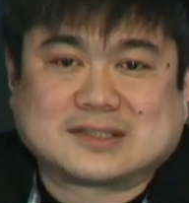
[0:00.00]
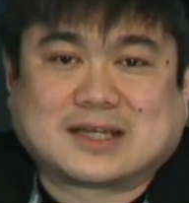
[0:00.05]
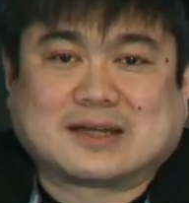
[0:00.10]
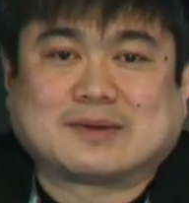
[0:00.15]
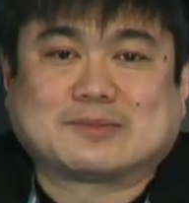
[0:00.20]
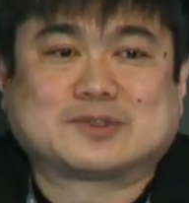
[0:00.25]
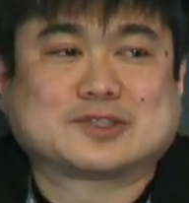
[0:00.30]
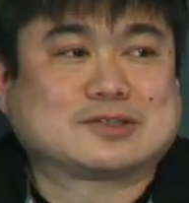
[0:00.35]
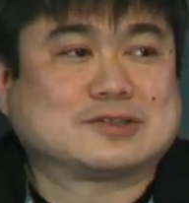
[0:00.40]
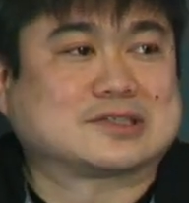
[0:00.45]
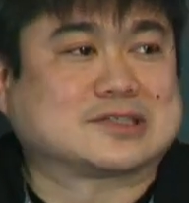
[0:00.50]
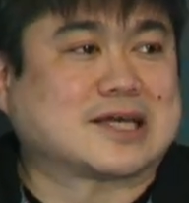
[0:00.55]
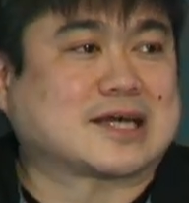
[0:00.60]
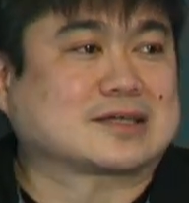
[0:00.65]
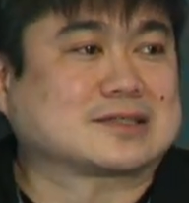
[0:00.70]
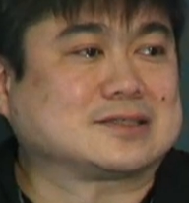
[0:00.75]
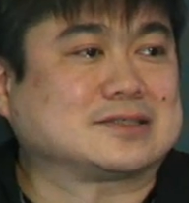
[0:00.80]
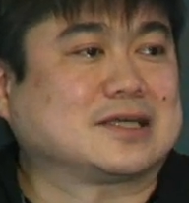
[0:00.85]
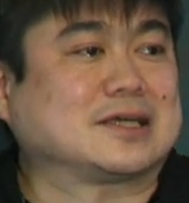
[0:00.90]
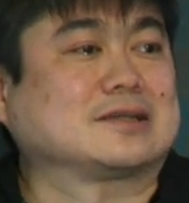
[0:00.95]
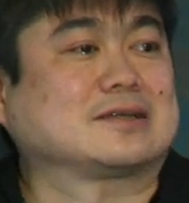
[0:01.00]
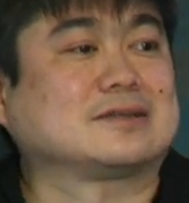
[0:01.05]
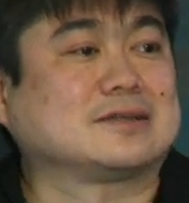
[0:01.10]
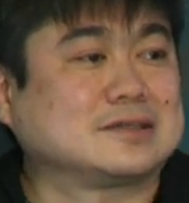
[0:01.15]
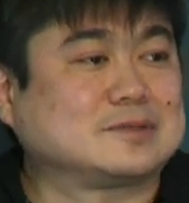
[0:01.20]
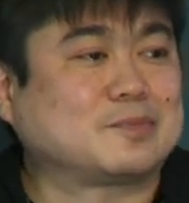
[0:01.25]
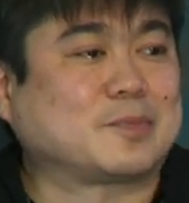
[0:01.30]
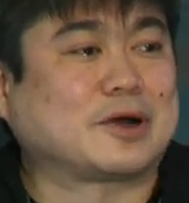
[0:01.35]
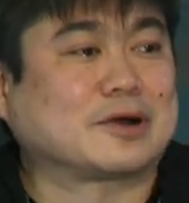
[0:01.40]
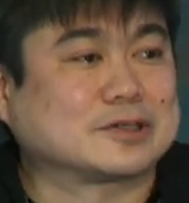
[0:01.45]
I'm sure it's
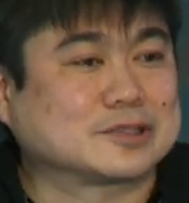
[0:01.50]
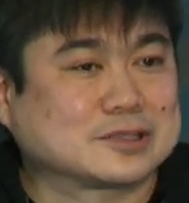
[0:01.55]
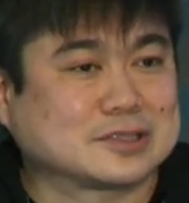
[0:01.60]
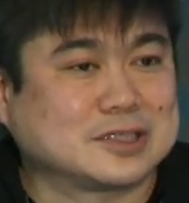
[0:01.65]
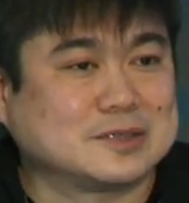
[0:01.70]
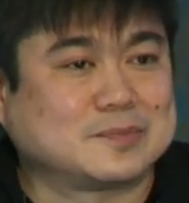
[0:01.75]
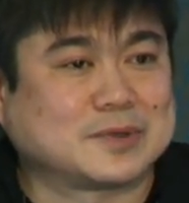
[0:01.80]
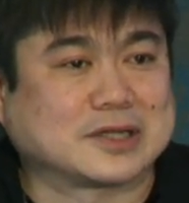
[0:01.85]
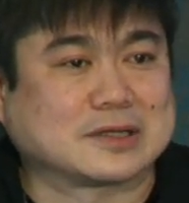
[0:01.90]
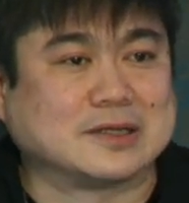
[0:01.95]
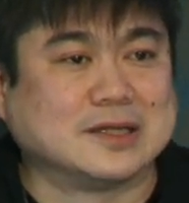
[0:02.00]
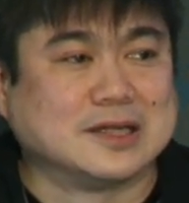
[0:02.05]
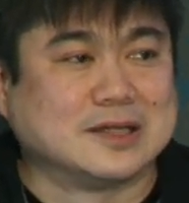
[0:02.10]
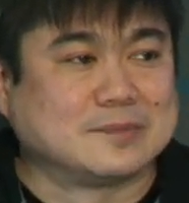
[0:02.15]
accidentally, partially, but,